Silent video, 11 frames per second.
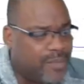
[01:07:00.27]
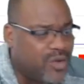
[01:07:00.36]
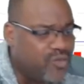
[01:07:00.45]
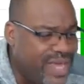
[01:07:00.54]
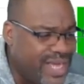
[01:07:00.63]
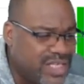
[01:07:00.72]

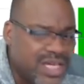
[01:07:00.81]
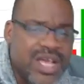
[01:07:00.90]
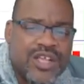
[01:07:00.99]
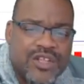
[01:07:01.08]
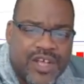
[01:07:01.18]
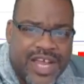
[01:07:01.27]
of weeks,
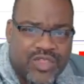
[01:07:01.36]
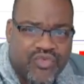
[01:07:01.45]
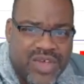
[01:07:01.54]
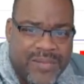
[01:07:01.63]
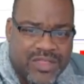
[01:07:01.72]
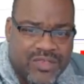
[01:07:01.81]
look at a
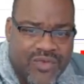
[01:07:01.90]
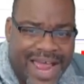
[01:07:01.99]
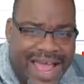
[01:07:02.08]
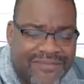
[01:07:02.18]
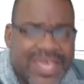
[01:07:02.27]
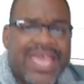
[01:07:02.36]
three-month
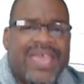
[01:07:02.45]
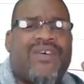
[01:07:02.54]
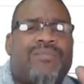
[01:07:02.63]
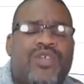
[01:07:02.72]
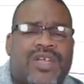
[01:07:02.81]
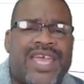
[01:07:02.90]
graph. If
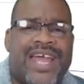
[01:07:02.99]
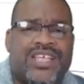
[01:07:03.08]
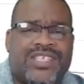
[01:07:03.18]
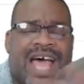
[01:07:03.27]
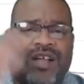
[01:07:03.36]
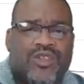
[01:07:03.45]
I'm looking at a
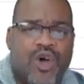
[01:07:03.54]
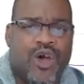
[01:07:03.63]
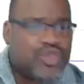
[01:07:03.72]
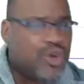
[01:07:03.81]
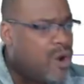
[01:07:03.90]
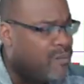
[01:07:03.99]
stock
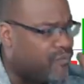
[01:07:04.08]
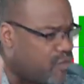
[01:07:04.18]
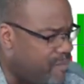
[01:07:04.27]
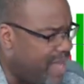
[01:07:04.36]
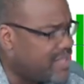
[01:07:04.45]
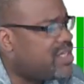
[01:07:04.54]
long-term
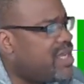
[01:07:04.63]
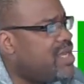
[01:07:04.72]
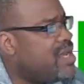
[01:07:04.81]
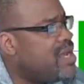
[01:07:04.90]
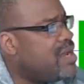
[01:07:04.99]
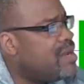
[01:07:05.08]
from Messi,
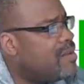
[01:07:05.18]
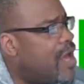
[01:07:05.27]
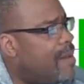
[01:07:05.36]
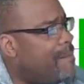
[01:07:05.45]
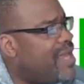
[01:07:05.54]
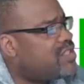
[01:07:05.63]

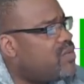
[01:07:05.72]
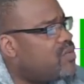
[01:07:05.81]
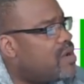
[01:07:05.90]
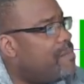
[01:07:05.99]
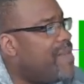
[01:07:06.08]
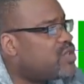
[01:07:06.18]
Uh, messy,
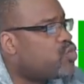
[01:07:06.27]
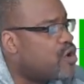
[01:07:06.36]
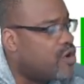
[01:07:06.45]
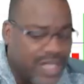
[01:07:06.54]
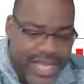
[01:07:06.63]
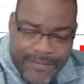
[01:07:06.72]
uh, mess
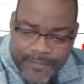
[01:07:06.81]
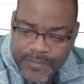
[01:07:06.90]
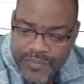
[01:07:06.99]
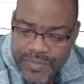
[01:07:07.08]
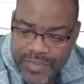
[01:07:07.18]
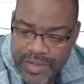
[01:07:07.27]
worldly.
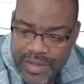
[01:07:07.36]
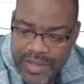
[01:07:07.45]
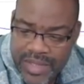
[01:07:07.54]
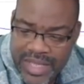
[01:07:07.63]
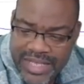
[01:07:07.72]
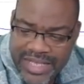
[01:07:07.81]

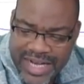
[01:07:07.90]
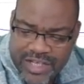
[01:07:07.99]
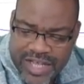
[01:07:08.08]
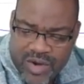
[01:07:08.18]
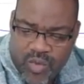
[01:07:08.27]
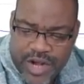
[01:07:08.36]
Then I look
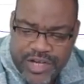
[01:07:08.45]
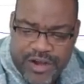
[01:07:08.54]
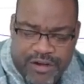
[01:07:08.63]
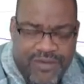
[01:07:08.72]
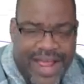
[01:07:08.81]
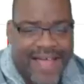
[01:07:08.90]
at a
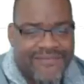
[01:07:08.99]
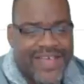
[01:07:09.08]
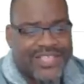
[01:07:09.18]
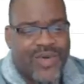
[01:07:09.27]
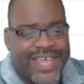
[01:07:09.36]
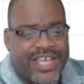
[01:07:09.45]
one-year graph.
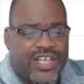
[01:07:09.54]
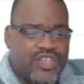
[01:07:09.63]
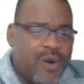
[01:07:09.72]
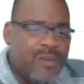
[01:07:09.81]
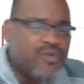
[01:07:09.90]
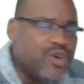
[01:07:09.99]
So I can
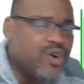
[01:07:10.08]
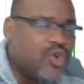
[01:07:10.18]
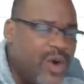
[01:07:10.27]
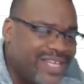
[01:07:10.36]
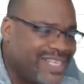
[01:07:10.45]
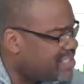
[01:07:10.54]
determine real
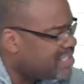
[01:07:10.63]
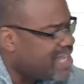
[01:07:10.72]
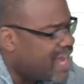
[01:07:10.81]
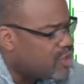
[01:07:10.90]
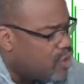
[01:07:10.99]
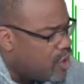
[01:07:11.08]
quick, this is
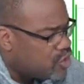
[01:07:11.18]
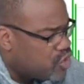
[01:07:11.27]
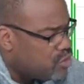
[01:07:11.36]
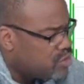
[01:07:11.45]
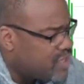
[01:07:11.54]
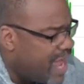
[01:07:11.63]
not a
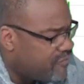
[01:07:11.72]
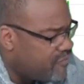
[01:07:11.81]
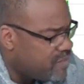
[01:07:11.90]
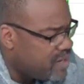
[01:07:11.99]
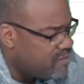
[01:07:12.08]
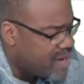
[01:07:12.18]
long-term stock for
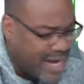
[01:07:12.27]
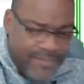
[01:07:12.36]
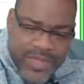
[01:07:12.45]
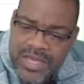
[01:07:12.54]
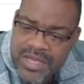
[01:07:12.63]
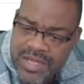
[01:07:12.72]
me, right?
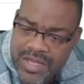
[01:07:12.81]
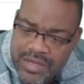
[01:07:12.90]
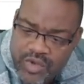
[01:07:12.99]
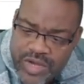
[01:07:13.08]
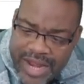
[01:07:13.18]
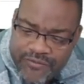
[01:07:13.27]

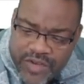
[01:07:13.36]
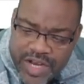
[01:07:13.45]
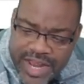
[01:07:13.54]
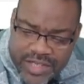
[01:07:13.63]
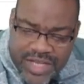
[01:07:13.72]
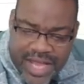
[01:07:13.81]
Do that for the
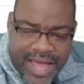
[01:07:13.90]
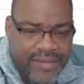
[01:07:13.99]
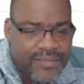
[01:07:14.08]
next stock.